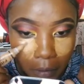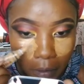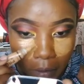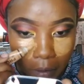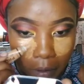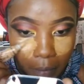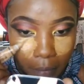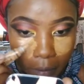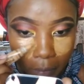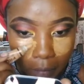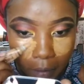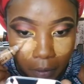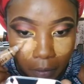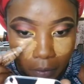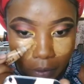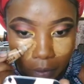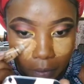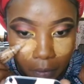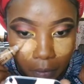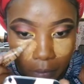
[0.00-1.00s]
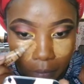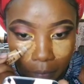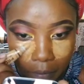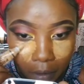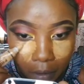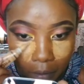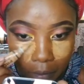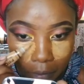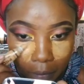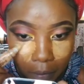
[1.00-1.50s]
I mean, my nose looks big,
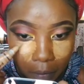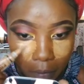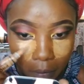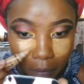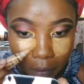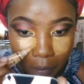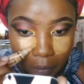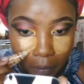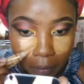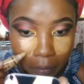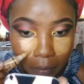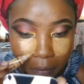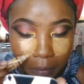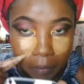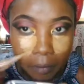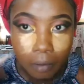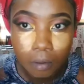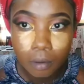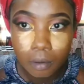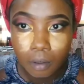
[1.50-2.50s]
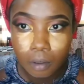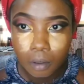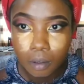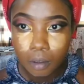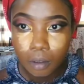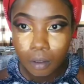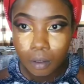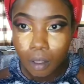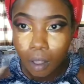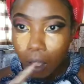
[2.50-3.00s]
yo.
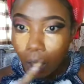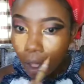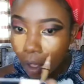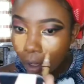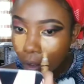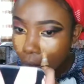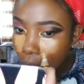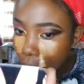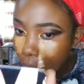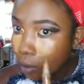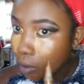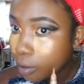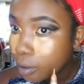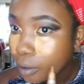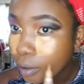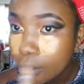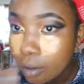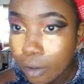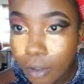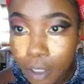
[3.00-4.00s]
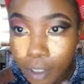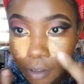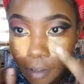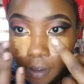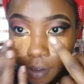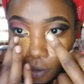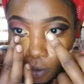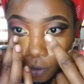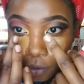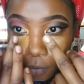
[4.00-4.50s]
Ah! Okay, this
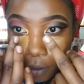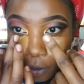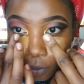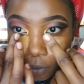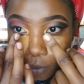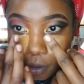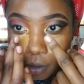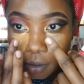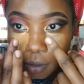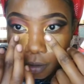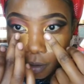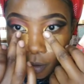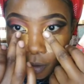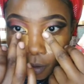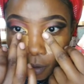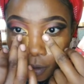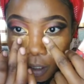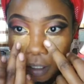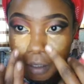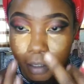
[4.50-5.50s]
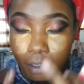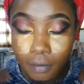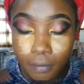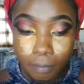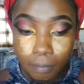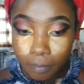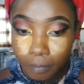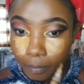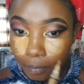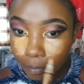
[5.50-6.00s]
is not my nose. Like this
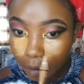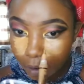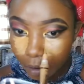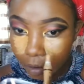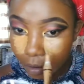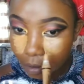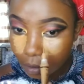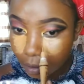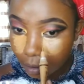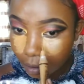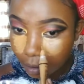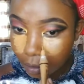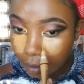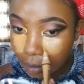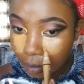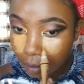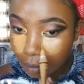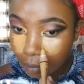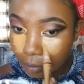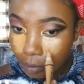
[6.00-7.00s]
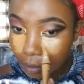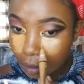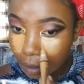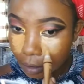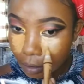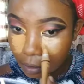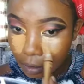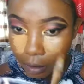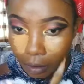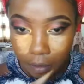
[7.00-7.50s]
big thing. It's just that the concealer
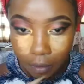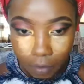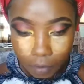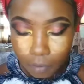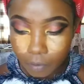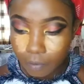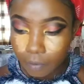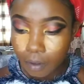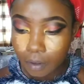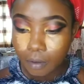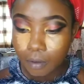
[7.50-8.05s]
is kind of so far.